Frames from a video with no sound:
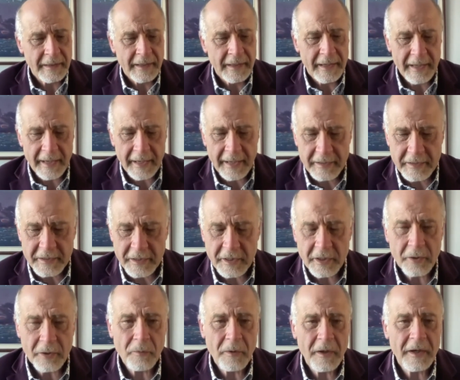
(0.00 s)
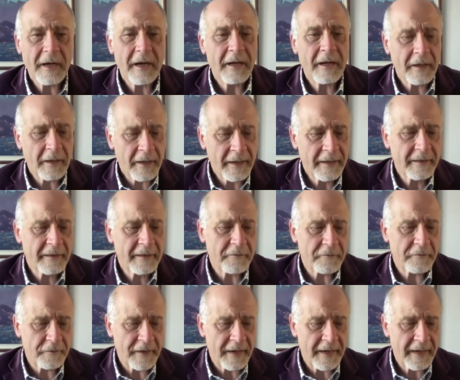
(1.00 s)
And you know what? I like the
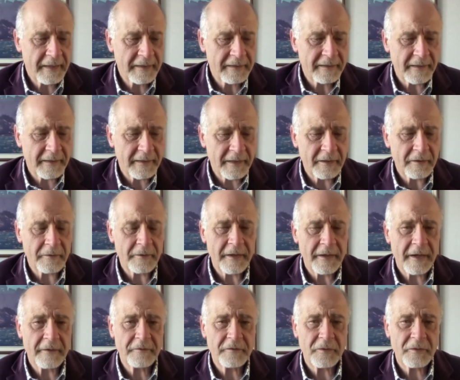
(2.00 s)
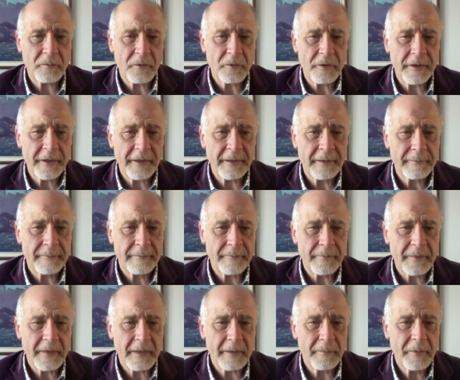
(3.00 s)
fact that I don't have to worry
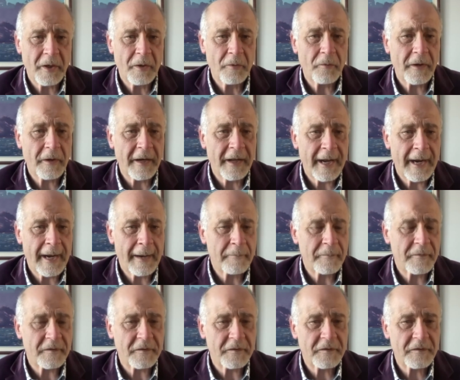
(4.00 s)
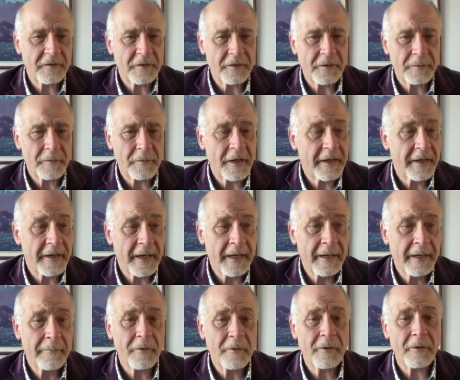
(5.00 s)
about what happens to my
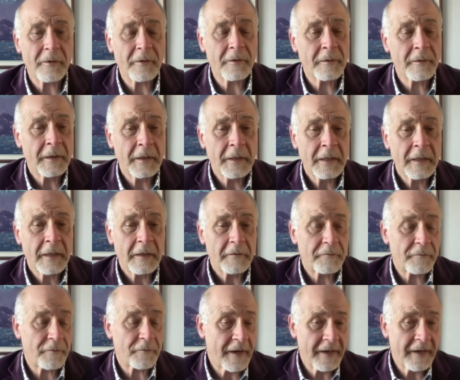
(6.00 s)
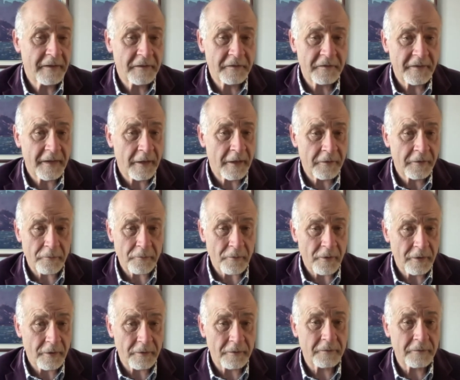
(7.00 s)
neighbor or friends down the
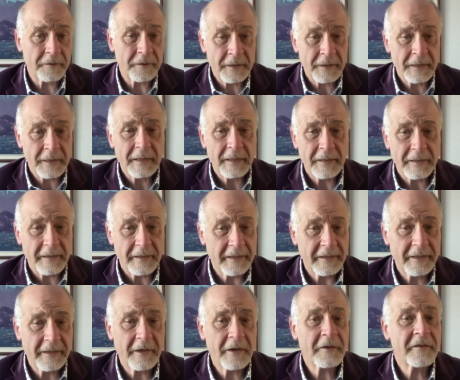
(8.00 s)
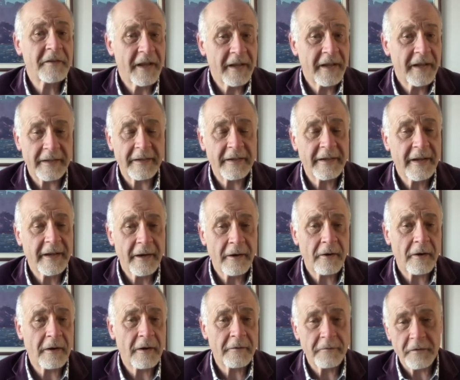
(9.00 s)
road, that they're taken
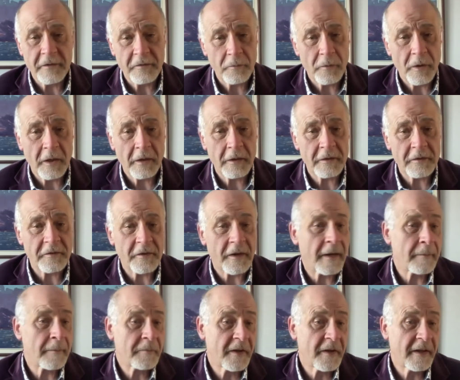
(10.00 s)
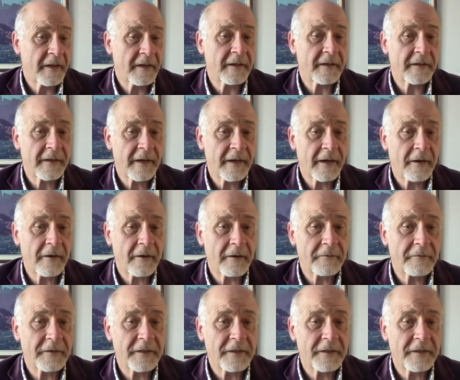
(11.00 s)
care of as well as I'm taken care of.